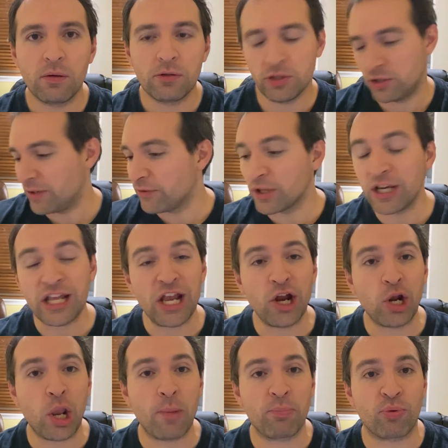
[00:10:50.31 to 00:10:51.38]
You're never going to
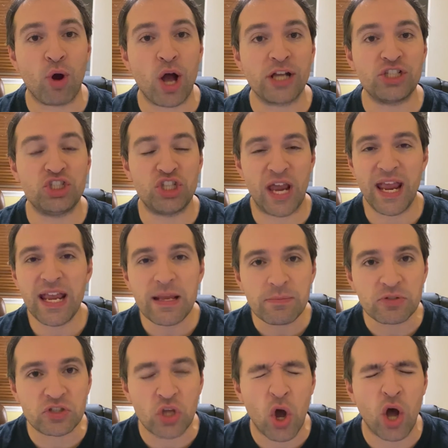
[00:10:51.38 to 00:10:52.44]
hear LeBron
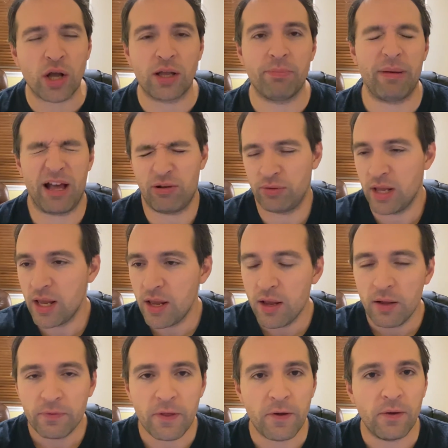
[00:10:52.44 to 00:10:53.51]
James talk about
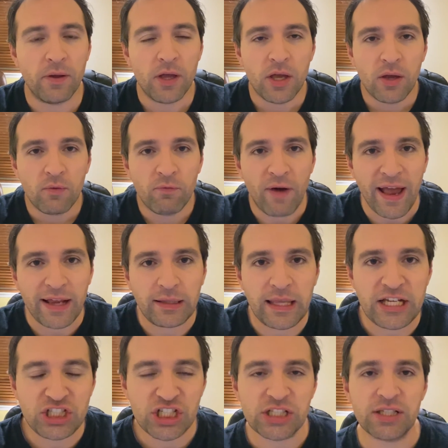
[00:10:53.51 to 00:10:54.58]
the
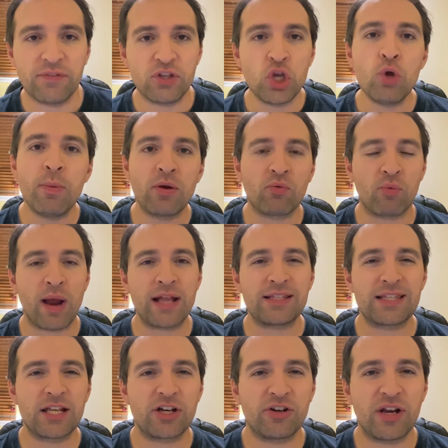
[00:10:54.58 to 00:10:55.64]
violations of human rights
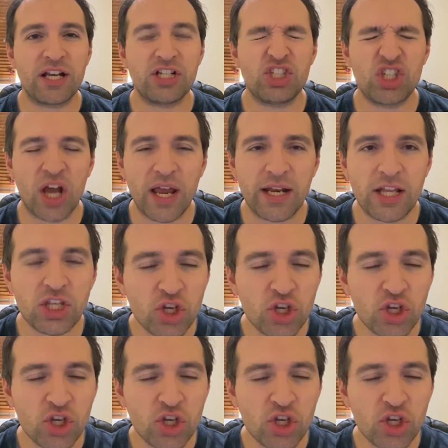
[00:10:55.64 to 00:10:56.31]
that are in China.